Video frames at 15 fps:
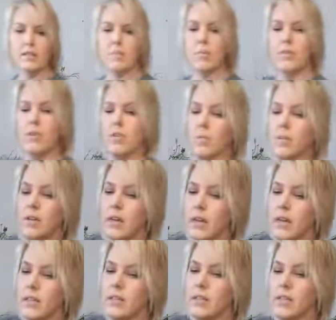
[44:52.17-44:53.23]
of the
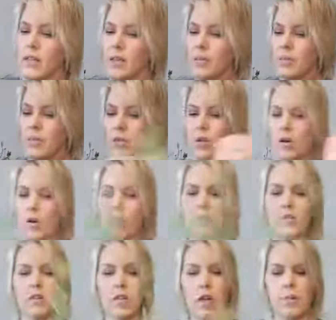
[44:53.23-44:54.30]
coordinating stems over
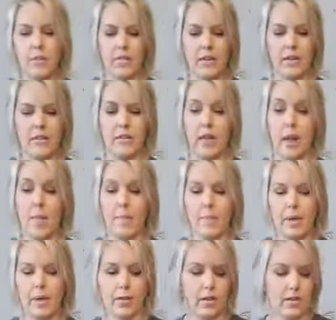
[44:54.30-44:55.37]
top of this and
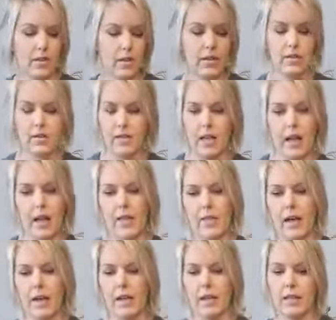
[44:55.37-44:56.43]
build a design
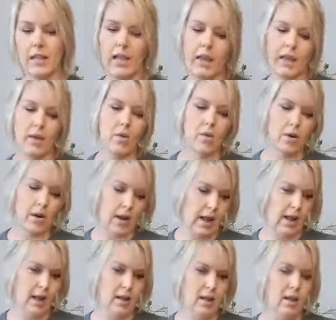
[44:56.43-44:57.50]
that can lay or
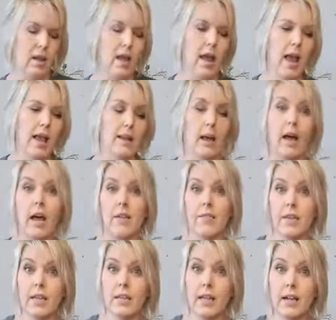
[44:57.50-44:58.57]
hang and not have a
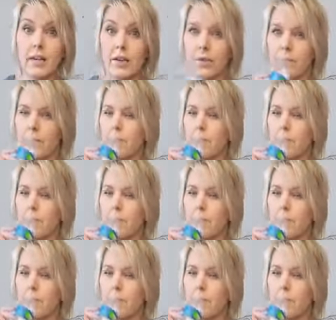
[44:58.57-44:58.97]
container.